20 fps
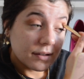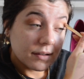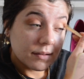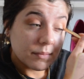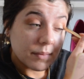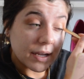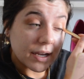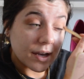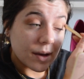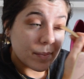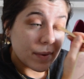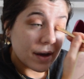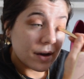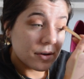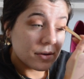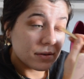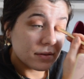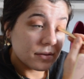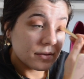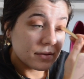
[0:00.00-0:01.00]
makeup
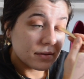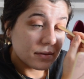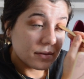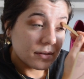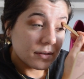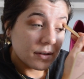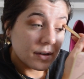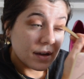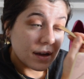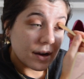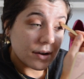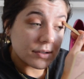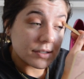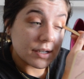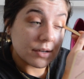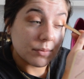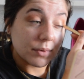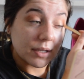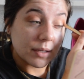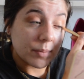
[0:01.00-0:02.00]
out. I was
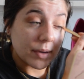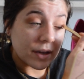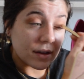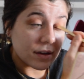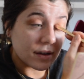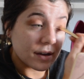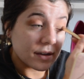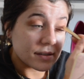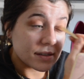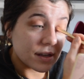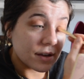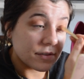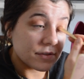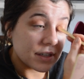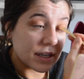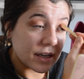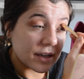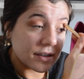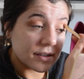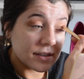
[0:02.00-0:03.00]
like really pale and
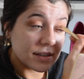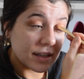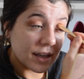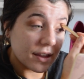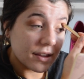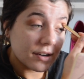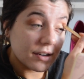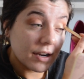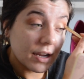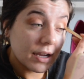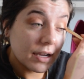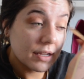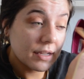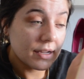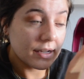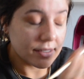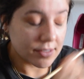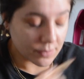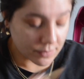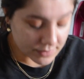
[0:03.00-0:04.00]
unself-tanned the other day.
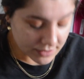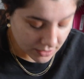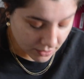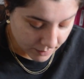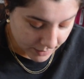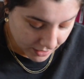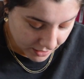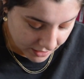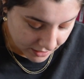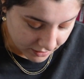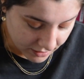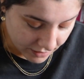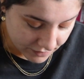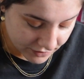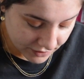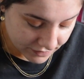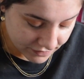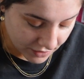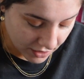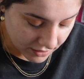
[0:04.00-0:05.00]
So I was like, oh my God, I love
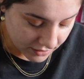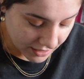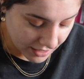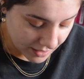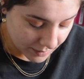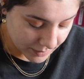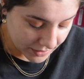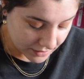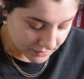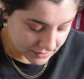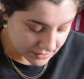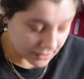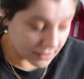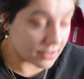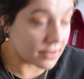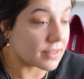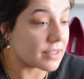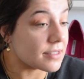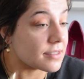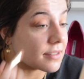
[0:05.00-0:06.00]
your fall lip. And I was
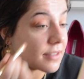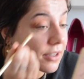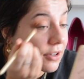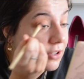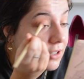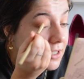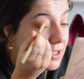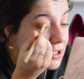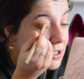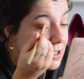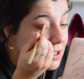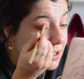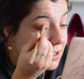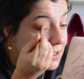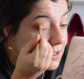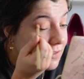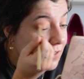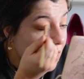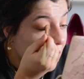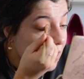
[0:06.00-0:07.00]
like, this literally just
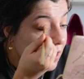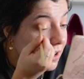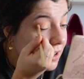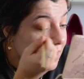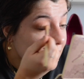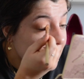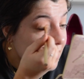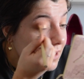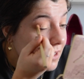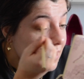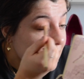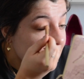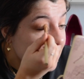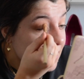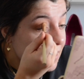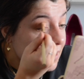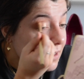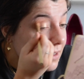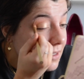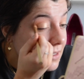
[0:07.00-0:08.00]
looks fall
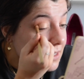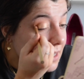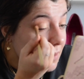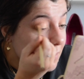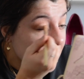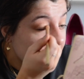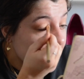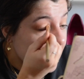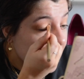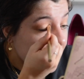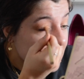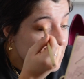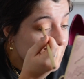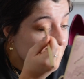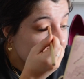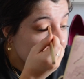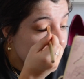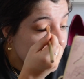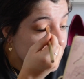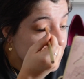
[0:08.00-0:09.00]
because I'm like Casper
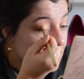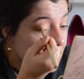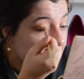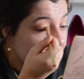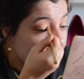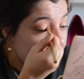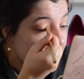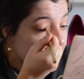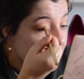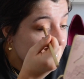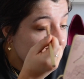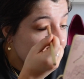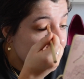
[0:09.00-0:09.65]
the Ghost right now.